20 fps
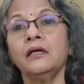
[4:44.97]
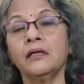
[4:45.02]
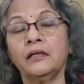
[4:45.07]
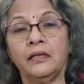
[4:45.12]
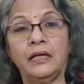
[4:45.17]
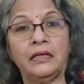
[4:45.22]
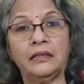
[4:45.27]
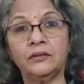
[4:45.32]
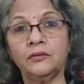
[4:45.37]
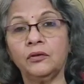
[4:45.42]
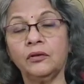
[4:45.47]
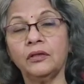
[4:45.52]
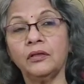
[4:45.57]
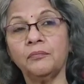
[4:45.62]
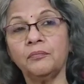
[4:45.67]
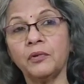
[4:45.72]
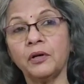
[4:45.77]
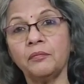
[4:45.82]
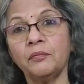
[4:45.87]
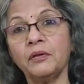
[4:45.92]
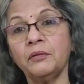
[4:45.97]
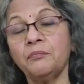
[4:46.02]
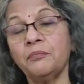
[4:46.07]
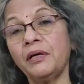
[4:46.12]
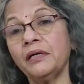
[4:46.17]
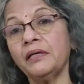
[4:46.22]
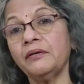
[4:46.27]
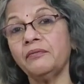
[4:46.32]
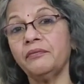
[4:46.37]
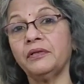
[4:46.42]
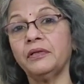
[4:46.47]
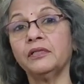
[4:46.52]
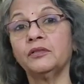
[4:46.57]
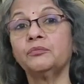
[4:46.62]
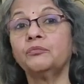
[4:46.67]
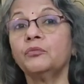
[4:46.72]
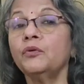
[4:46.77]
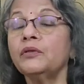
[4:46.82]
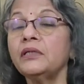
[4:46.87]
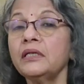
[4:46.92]
That's not a problem. But if it
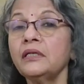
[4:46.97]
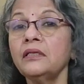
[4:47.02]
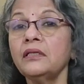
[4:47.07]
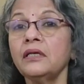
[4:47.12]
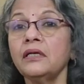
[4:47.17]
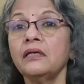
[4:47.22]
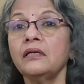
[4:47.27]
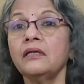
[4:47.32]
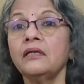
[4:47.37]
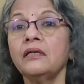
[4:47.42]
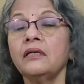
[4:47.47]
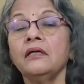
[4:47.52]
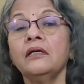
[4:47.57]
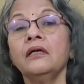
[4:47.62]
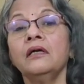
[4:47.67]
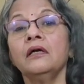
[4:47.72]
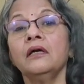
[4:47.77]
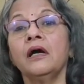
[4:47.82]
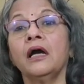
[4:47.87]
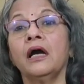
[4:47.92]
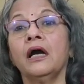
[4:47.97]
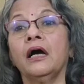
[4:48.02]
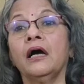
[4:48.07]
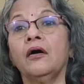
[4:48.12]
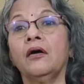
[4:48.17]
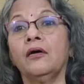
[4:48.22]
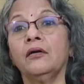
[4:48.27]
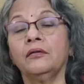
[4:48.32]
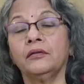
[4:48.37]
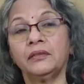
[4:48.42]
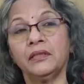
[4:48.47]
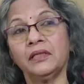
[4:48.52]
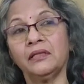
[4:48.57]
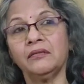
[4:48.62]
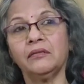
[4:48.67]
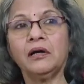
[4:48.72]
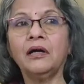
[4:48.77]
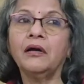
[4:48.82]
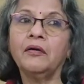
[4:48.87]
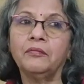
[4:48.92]
is more than 30, or
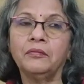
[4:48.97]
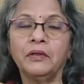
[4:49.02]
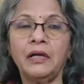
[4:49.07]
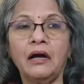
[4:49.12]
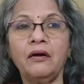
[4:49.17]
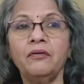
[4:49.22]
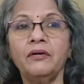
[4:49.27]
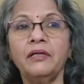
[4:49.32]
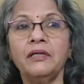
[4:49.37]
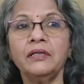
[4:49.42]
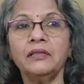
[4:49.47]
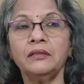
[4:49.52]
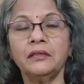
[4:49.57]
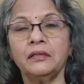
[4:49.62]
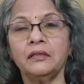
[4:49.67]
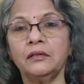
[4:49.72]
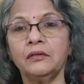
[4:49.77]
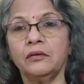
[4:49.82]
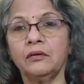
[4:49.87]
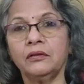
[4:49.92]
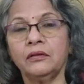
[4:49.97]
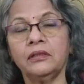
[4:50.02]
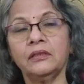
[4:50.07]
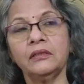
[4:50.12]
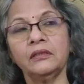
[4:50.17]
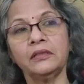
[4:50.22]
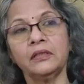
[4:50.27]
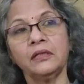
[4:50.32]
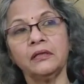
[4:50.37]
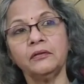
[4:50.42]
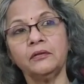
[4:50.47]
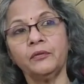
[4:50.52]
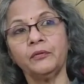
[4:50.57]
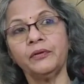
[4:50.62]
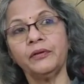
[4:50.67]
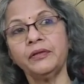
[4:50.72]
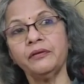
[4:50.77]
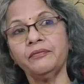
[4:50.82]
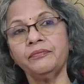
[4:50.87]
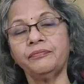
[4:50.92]
say nowadays the doctors say
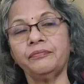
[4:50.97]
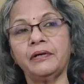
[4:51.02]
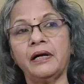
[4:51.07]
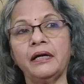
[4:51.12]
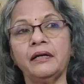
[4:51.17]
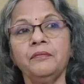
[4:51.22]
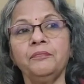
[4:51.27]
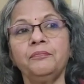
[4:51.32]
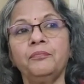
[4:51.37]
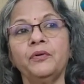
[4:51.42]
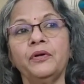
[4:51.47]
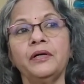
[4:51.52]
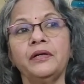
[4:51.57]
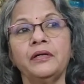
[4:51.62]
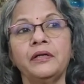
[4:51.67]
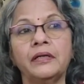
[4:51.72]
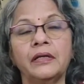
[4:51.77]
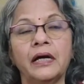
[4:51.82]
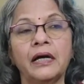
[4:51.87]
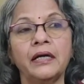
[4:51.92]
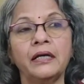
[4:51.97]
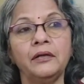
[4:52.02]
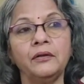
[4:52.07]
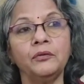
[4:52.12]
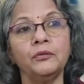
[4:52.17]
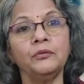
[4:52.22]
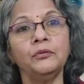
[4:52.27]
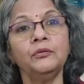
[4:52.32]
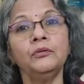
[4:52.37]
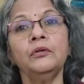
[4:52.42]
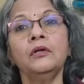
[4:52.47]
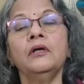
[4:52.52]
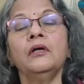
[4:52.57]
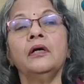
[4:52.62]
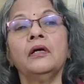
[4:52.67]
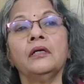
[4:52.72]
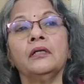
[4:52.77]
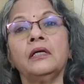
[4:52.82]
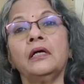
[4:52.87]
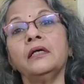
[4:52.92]
25.9
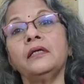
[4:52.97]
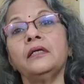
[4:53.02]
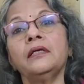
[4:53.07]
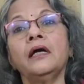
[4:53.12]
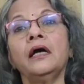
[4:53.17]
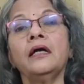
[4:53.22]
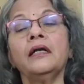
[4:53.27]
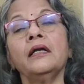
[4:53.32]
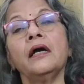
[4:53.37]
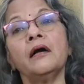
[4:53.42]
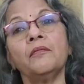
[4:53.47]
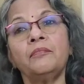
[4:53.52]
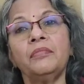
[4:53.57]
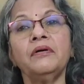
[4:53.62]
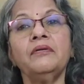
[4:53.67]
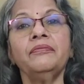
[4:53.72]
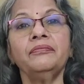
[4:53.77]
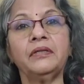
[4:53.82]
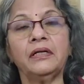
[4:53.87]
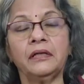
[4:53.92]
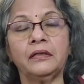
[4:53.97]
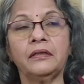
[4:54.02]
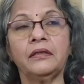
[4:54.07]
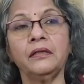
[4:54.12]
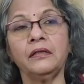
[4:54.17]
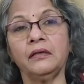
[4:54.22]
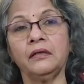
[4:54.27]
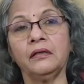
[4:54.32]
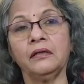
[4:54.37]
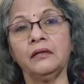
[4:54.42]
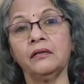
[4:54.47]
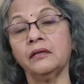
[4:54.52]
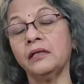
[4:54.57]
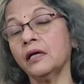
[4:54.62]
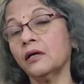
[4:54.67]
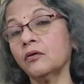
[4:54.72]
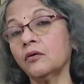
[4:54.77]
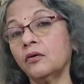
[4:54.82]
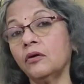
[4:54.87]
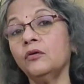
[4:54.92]
to 30 and above 30, they
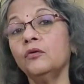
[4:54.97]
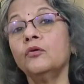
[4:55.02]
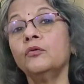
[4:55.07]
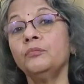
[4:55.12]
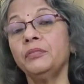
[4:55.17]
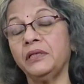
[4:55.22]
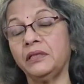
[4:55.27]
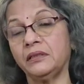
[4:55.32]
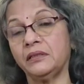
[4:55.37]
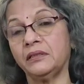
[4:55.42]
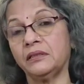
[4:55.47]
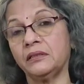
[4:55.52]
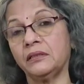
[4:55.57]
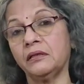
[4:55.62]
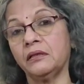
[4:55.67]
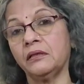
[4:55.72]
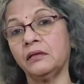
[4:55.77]
are called obese.